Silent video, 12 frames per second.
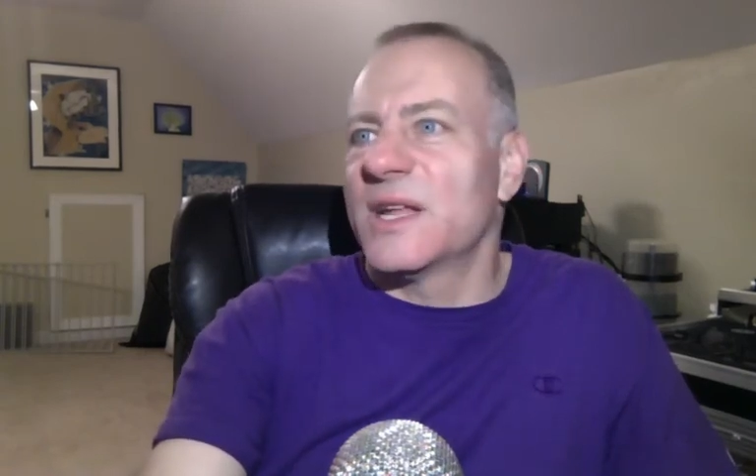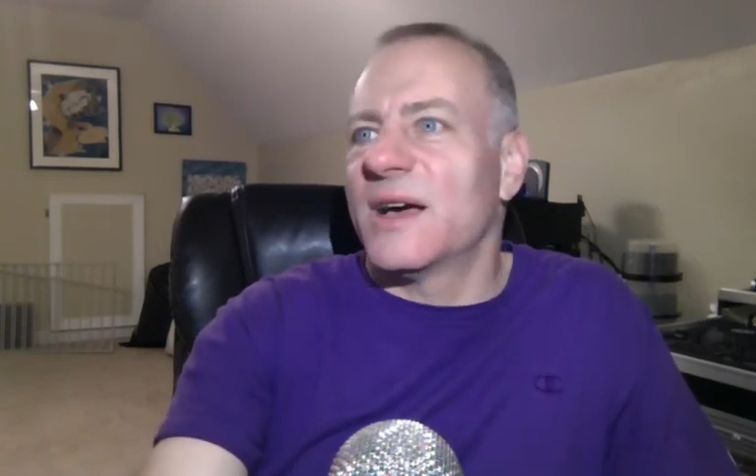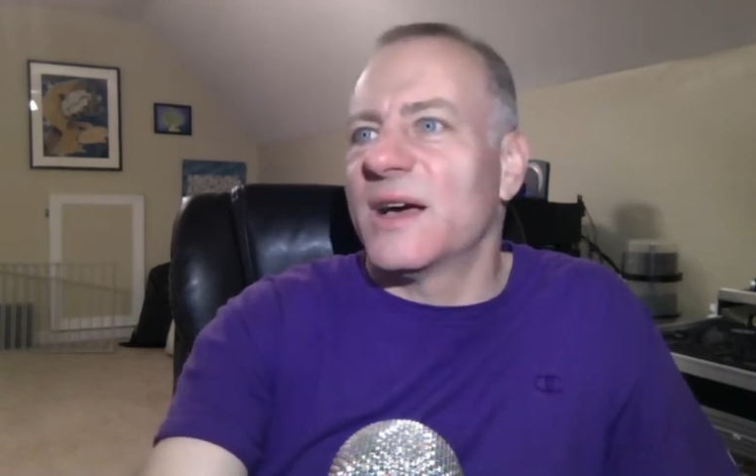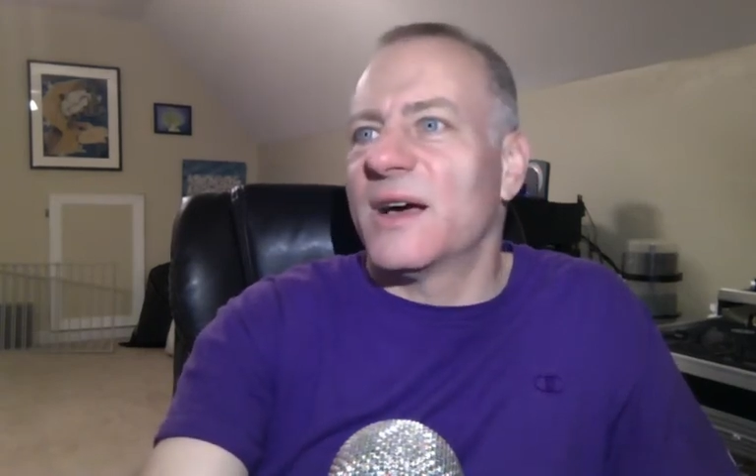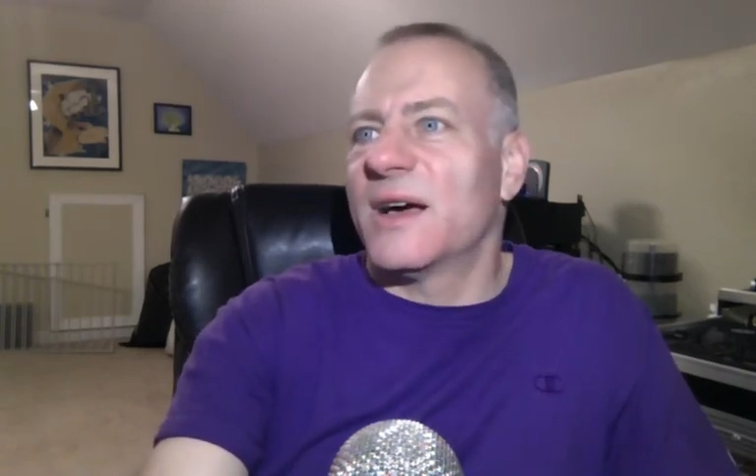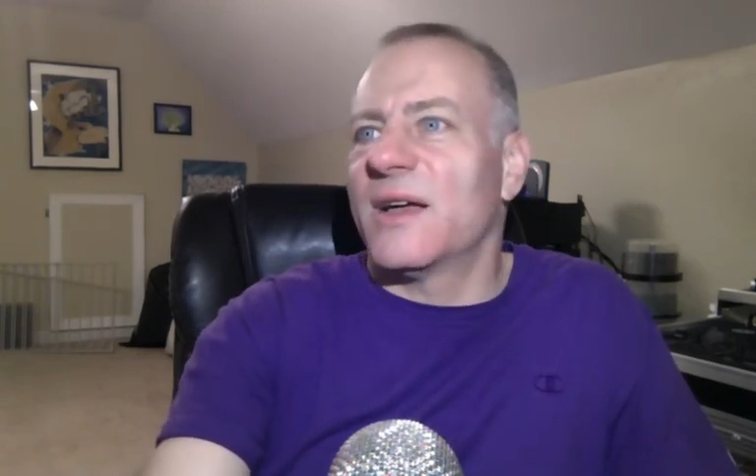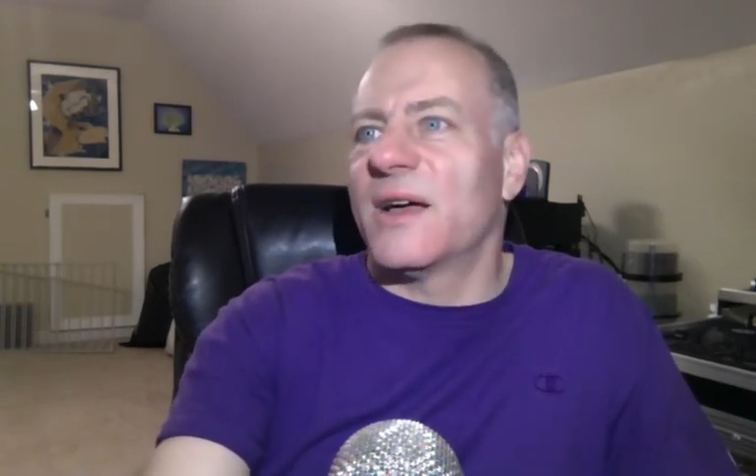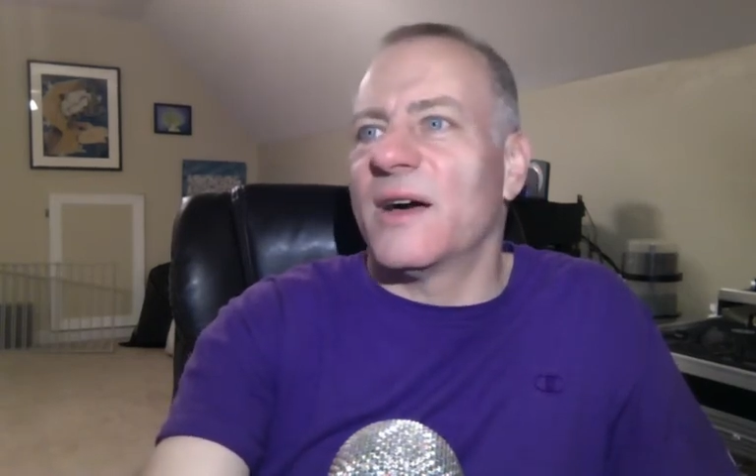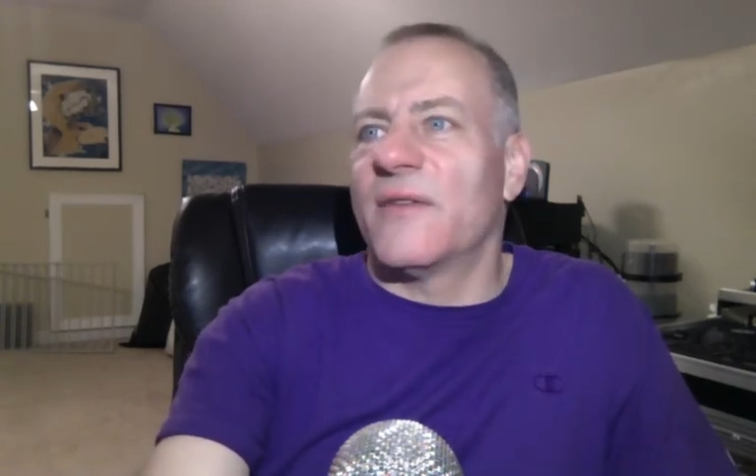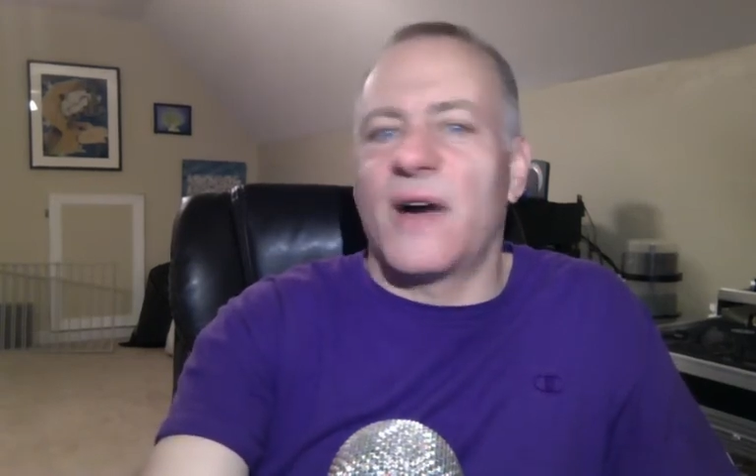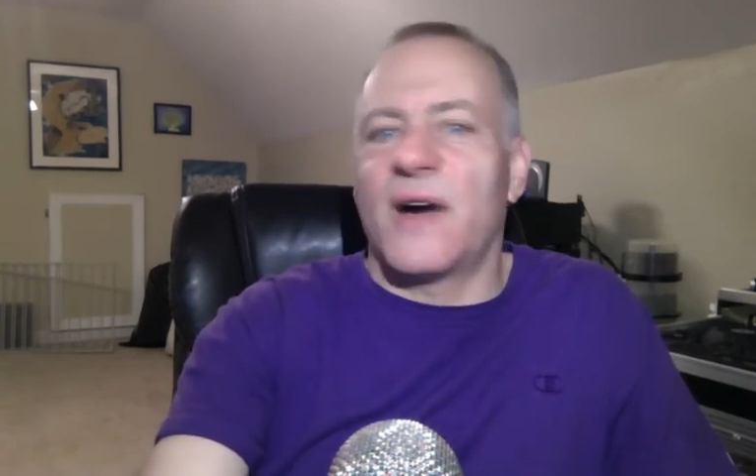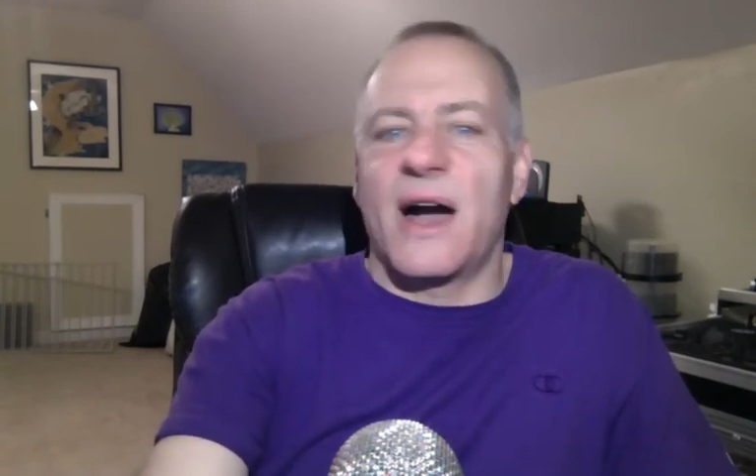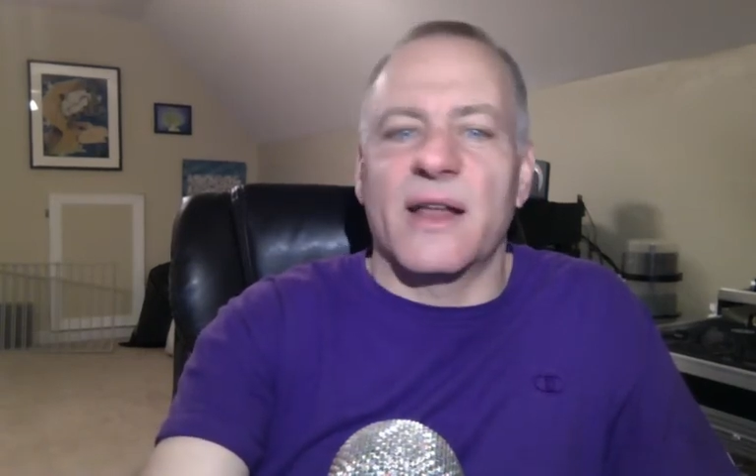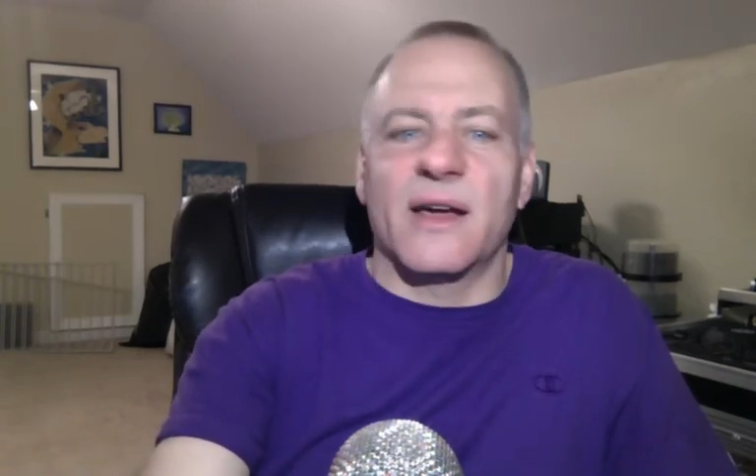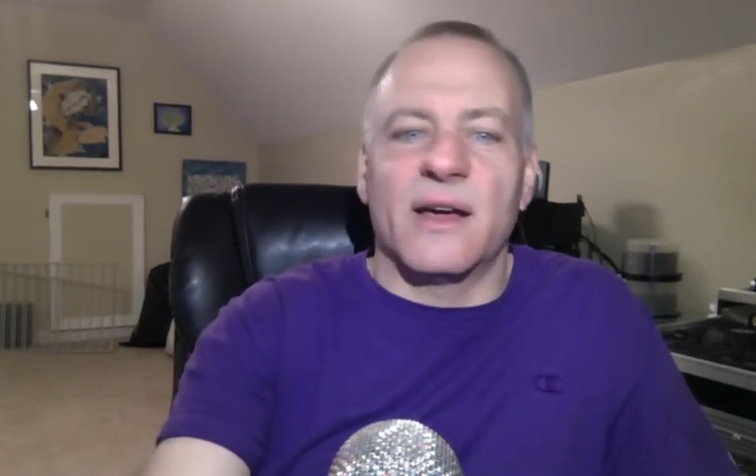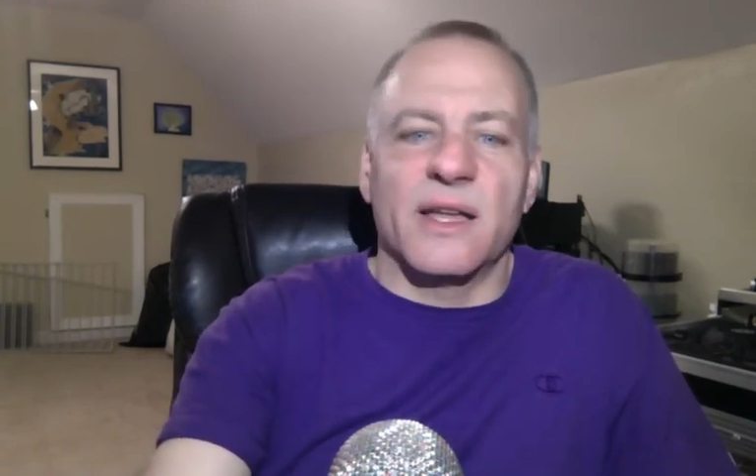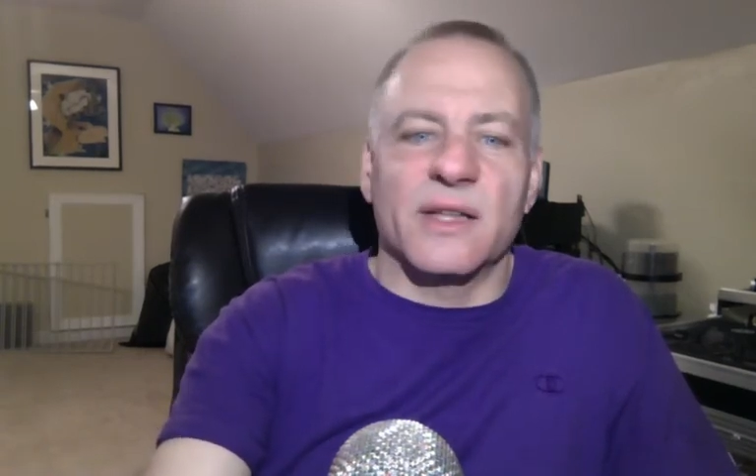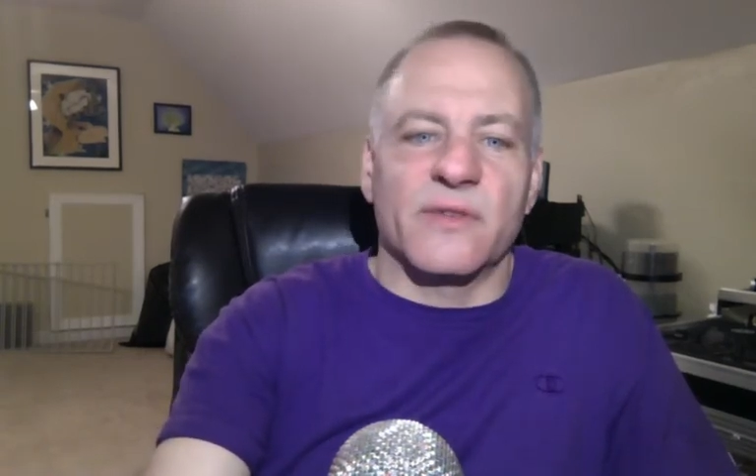
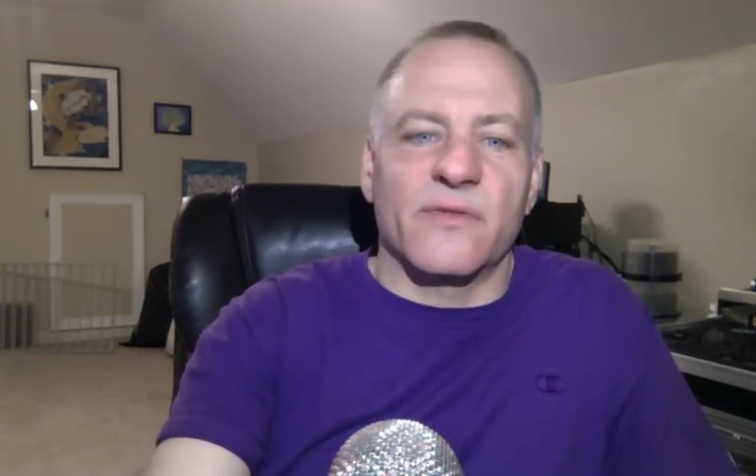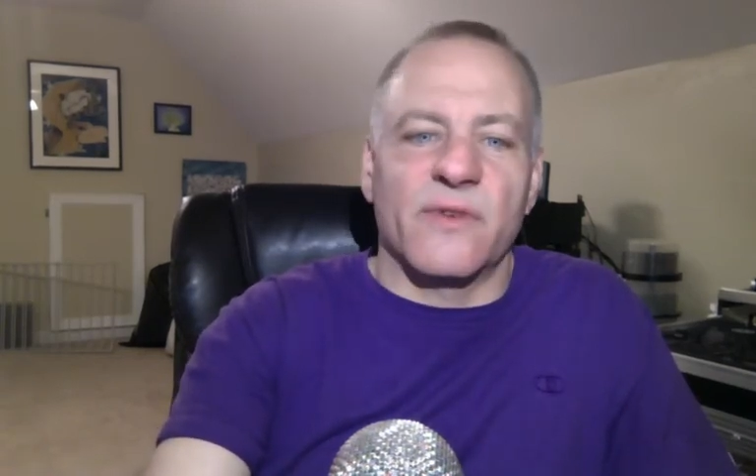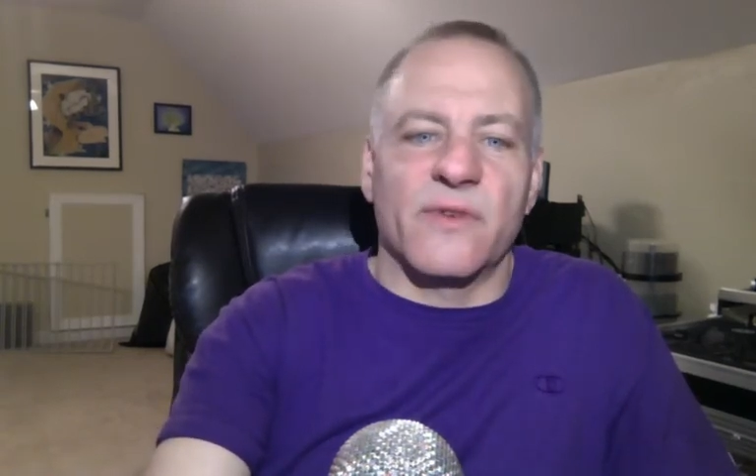Avada is